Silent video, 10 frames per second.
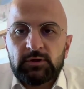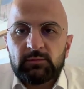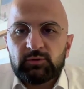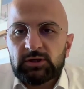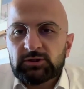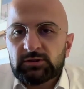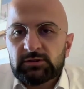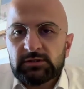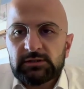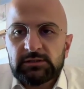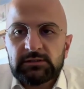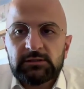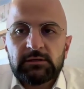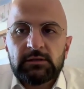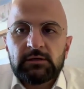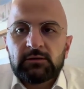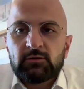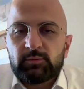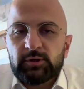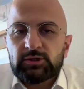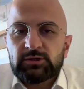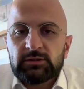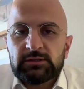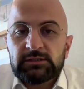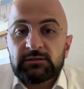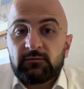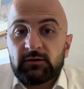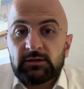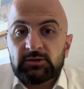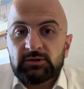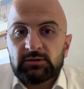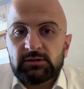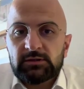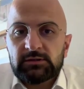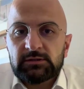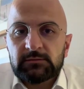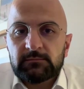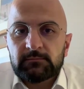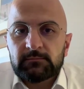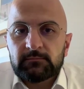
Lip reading: reputational risks, operational risk, financial risks?